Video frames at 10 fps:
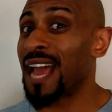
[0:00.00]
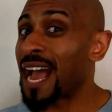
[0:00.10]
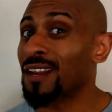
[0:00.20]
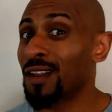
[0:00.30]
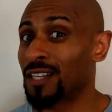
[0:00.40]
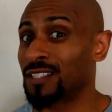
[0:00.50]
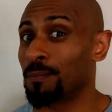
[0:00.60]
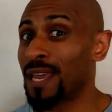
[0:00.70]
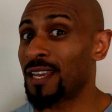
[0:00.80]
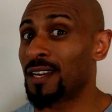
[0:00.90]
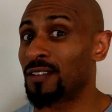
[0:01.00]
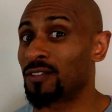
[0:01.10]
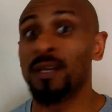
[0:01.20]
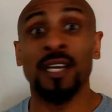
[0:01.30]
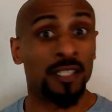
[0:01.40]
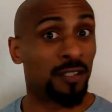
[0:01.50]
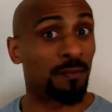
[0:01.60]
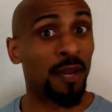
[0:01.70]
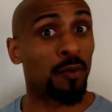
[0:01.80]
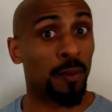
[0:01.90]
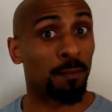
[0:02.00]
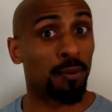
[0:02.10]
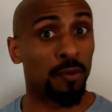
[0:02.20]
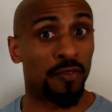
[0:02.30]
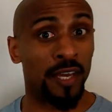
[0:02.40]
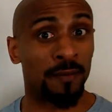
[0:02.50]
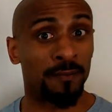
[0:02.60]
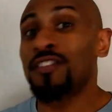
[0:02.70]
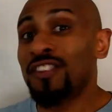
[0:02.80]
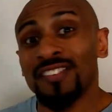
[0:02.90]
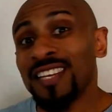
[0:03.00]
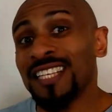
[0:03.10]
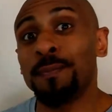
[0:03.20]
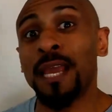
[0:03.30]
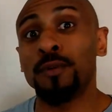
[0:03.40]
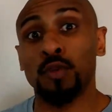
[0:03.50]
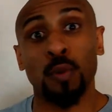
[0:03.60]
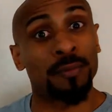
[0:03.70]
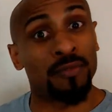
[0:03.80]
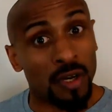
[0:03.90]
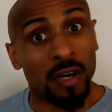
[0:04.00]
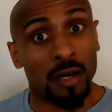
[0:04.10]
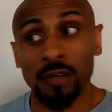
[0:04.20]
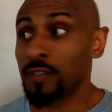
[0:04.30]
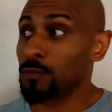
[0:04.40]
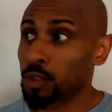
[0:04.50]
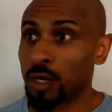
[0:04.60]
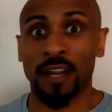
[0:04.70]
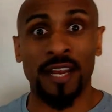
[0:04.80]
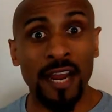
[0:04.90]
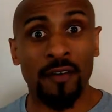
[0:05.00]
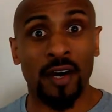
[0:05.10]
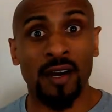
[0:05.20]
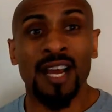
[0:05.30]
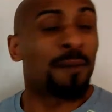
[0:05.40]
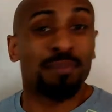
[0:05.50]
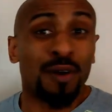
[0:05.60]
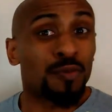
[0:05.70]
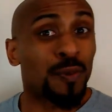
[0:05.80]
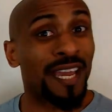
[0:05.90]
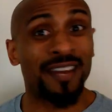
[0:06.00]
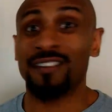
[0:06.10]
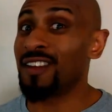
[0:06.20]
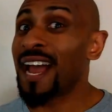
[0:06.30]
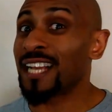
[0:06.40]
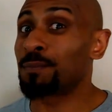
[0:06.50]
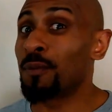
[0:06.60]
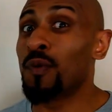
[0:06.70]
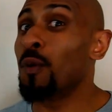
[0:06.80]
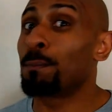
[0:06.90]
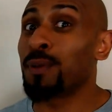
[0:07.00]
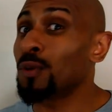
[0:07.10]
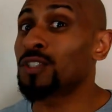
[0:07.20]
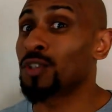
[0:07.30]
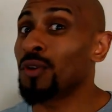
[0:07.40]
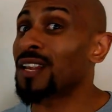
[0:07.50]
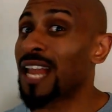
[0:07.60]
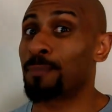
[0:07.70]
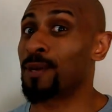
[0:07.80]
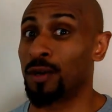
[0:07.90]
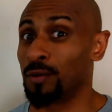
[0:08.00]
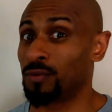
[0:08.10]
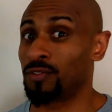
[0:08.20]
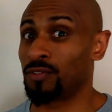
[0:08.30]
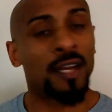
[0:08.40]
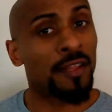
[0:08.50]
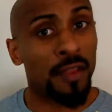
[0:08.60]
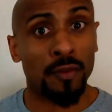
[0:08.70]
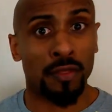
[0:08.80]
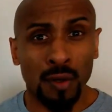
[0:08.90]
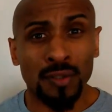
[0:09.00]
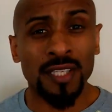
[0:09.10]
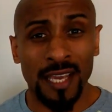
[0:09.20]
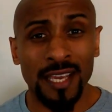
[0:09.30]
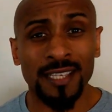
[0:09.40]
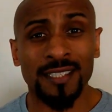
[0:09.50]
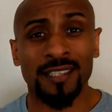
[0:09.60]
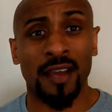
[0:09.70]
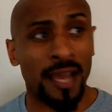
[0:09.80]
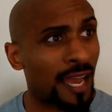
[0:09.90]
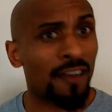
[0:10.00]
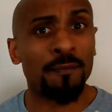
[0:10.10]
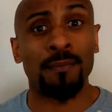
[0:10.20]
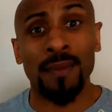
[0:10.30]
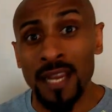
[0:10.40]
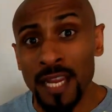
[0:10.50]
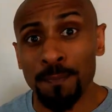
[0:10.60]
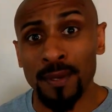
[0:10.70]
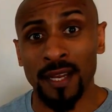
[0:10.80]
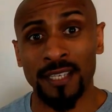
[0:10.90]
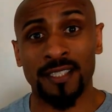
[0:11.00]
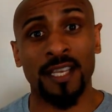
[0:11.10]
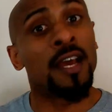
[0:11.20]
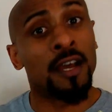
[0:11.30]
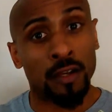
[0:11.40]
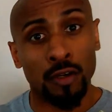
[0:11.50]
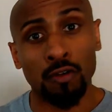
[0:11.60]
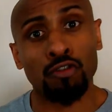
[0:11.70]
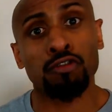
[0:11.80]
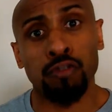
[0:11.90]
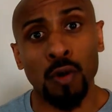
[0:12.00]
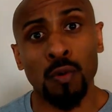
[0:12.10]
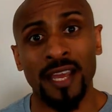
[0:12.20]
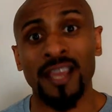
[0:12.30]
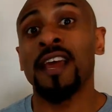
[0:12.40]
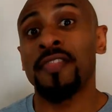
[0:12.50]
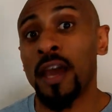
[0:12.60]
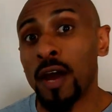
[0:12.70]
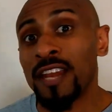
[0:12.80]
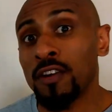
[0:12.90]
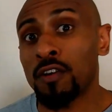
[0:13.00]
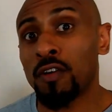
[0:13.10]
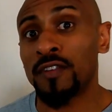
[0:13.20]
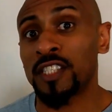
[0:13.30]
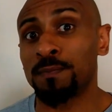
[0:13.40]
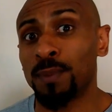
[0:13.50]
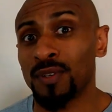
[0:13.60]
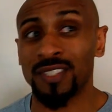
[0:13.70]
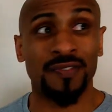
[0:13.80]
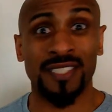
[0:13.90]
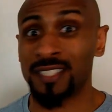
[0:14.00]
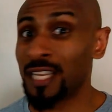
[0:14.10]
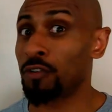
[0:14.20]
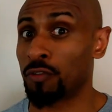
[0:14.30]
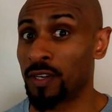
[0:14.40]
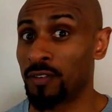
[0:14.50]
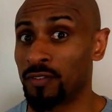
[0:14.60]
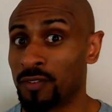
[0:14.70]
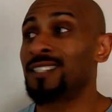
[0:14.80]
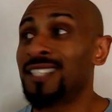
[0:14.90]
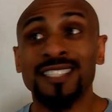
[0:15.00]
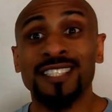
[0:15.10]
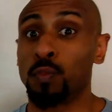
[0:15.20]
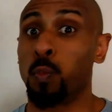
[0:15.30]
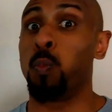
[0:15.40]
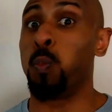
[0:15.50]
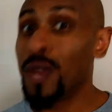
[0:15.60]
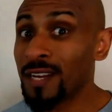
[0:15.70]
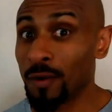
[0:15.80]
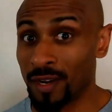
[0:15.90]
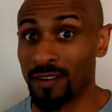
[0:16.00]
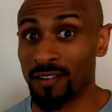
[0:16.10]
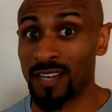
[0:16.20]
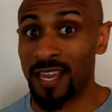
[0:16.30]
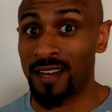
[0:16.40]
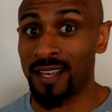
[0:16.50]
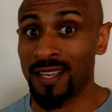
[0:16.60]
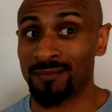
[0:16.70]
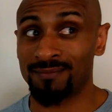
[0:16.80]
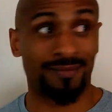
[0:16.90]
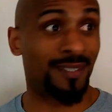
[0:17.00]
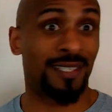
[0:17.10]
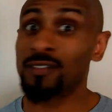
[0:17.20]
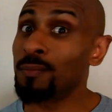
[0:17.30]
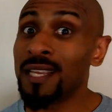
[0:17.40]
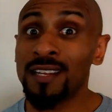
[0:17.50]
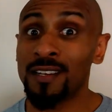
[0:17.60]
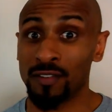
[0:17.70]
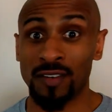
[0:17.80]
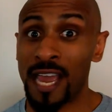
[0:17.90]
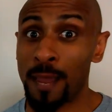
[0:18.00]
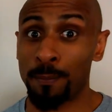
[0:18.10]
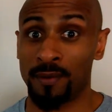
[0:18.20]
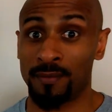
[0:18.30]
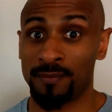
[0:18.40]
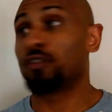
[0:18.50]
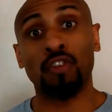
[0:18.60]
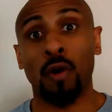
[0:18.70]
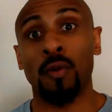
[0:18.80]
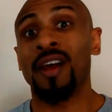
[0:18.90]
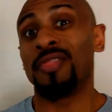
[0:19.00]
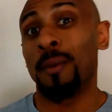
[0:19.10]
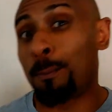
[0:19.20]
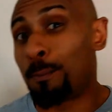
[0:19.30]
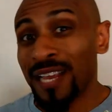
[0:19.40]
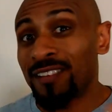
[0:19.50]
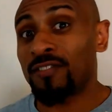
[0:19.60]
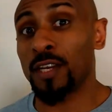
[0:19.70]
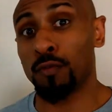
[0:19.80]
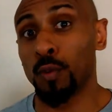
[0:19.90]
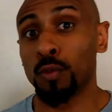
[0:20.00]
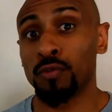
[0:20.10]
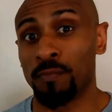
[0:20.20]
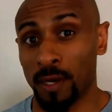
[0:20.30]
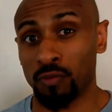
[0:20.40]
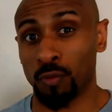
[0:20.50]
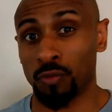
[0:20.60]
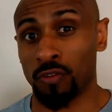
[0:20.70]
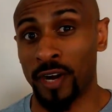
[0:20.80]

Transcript: and analyze a mechanism to be able to improve it. You just need to be able to observe trial and error. Bros were getting jacked before blokes donned lab coats. And there are those in the East that have been manipulating and controlling their endocrine response for centuries. And just because we don't understand it, doesn't mean it doesn't happen. So, the basic rules of muscle